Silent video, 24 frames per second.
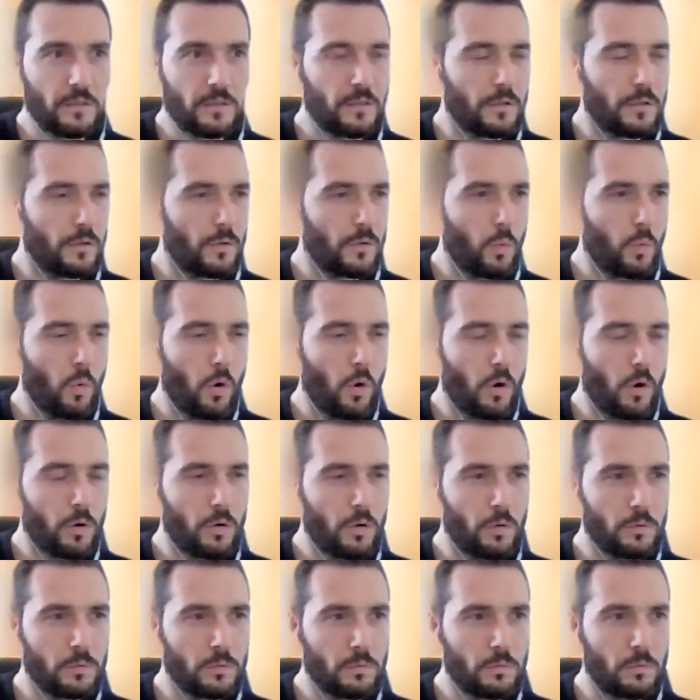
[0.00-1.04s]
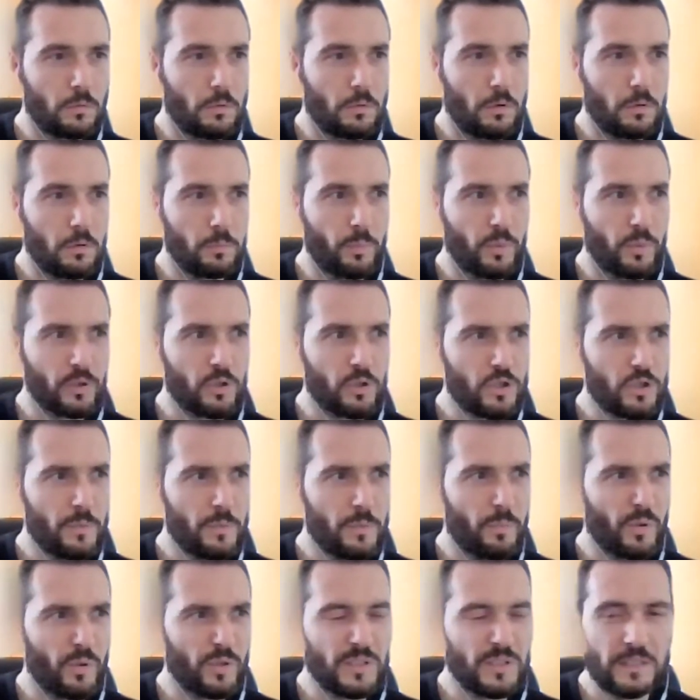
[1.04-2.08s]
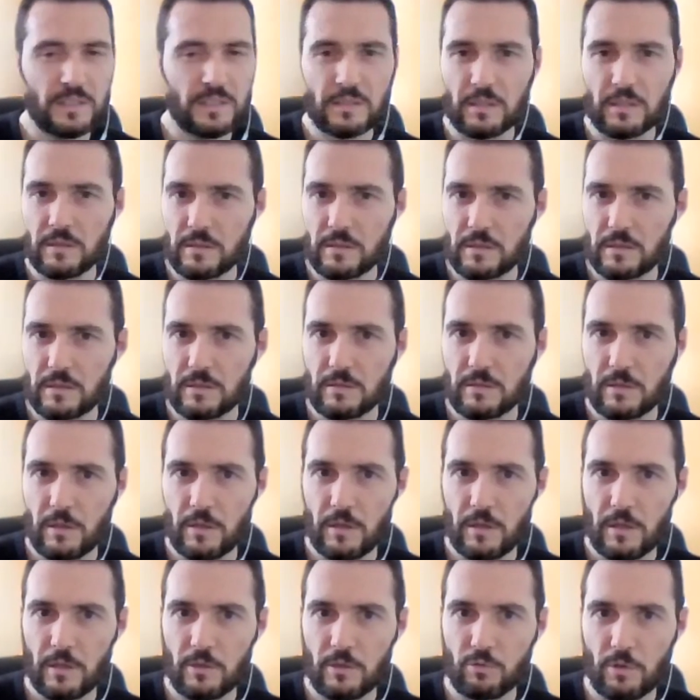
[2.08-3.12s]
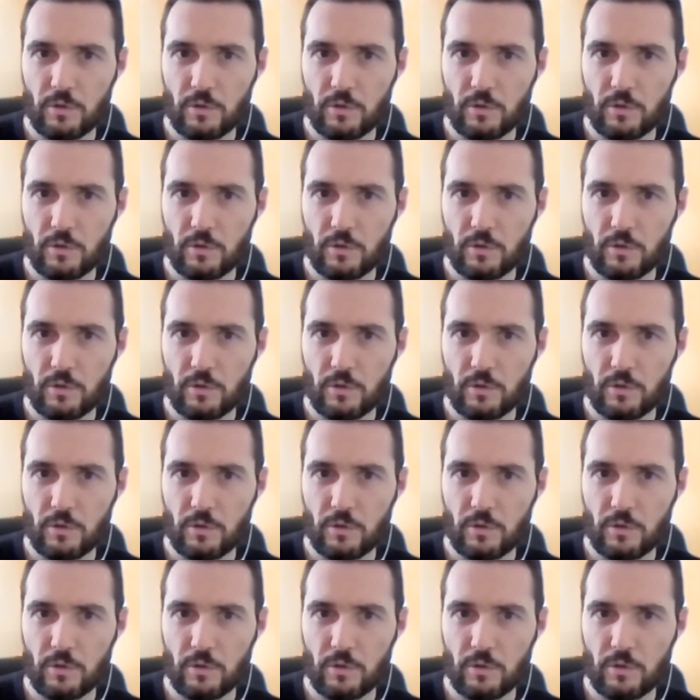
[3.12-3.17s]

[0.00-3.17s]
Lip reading: work on potentially persistence and